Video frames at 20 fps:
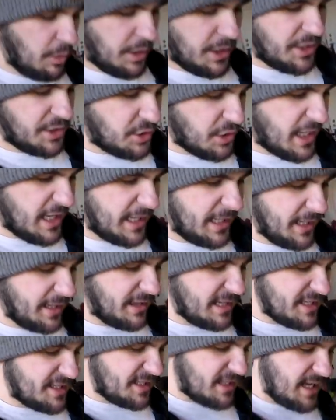We're gonna try to get
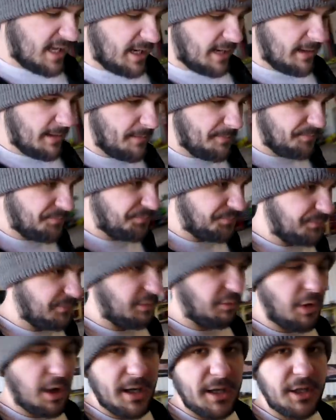this thing
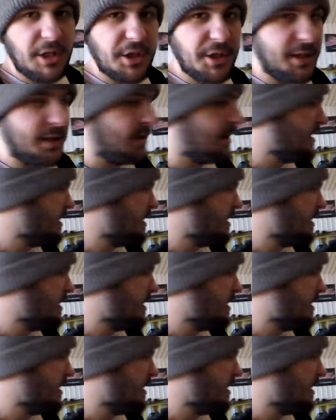running good